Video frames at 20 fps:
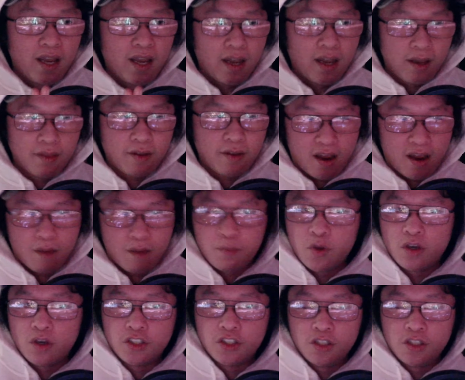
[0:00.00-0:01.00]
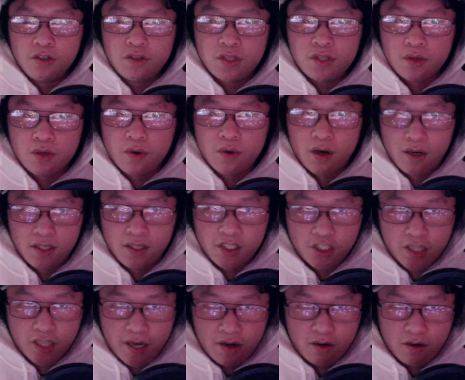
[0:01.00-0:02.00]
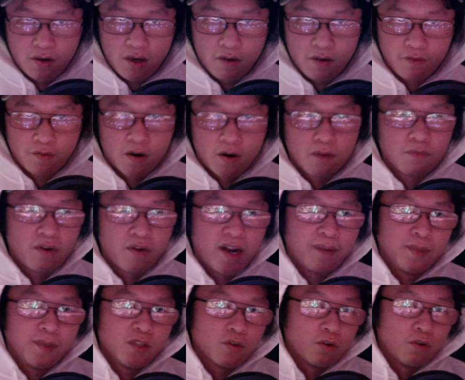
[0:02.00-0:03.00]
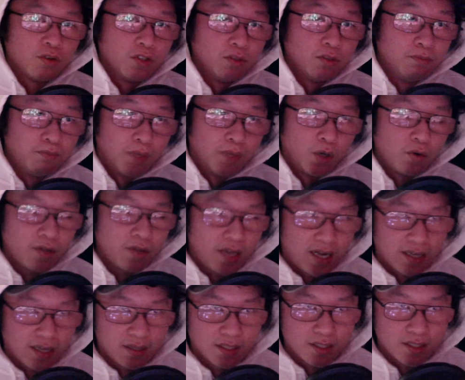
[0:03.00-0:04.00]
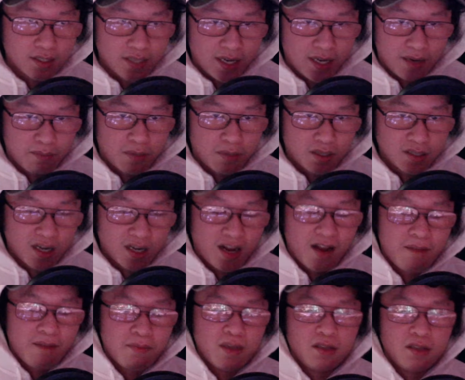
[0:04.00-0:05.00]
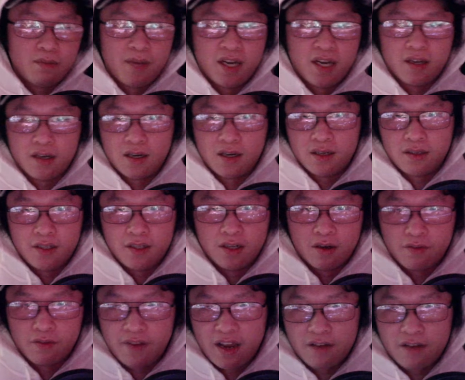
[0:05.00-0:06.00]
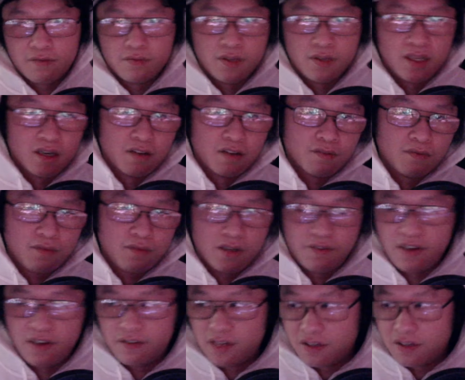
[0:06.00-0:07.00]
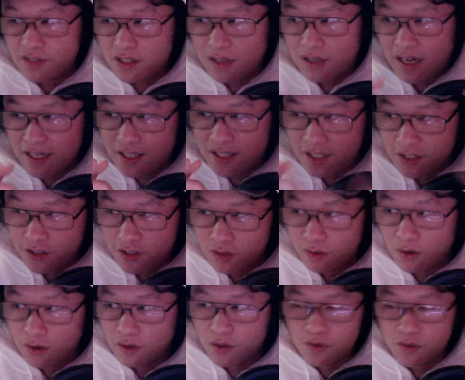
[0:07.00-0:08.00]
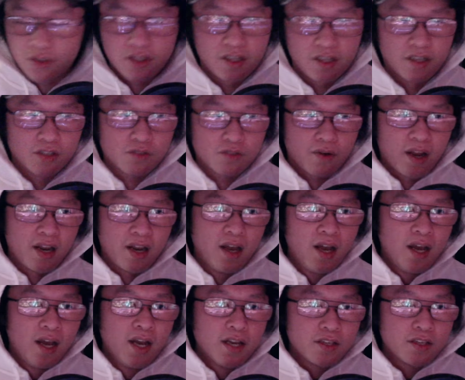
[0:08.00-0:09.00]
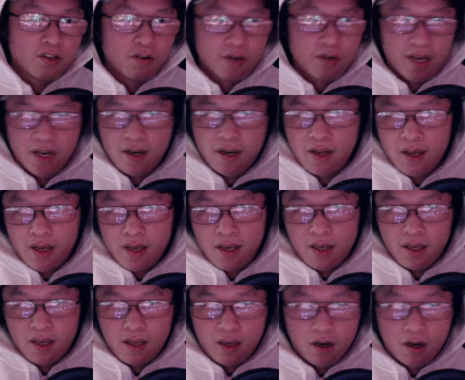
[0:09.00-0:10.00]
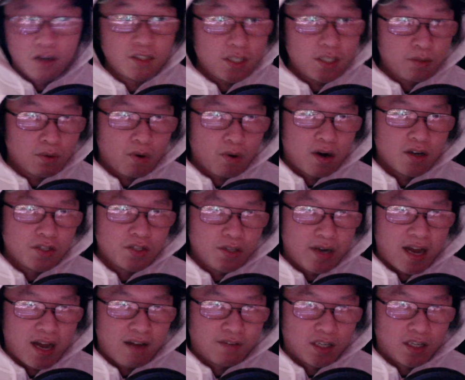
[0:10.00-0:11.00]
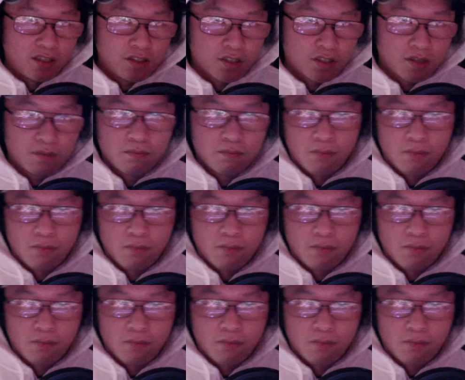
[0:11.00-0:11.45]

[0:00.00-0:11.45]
In the camp, you can choose to hunt shattered, farm fragments, or do both at the same time, depending on, if you have enough slots to do all those things, right? So again, hunting requires you to have a hunter.